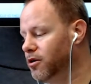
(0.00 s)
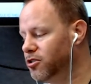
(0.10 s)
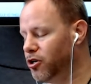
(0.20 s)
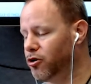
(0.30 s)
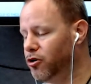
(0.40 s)

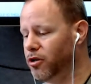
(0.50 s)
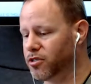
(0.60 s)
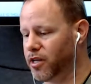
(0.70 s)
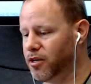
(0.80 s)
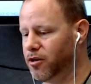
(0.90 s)
So it
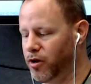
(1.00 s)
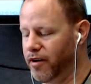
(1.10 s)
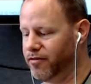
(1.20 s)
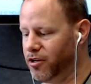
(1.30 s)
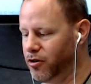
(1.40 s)
looks like you'll
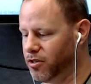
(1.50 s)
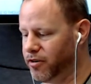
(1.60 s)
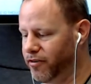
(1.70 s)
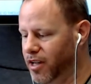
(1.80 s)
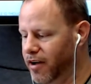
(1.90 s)
have,
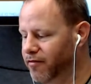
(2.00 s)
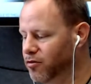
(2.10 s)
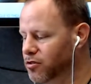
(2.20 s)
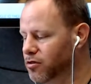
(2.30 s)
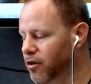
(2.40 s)
different
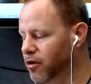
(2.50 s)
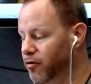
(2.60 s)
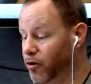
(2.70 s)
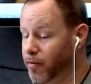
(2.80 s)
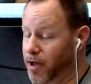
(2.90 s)
levels.
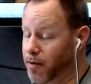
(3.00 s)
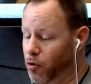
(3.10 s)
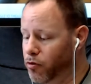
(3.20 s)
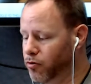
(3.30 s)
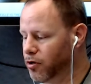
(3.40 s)
You want to pay
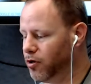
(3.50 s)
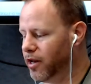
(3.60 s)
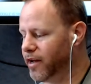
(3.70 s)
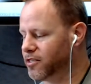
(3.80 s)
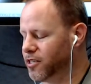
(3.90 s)
more, well, you
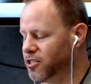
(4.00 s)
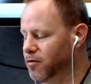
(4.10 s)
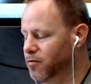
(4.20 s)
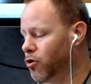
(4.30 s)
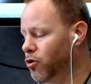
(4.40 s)
get access
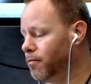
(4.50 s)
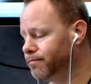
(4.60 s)
to more.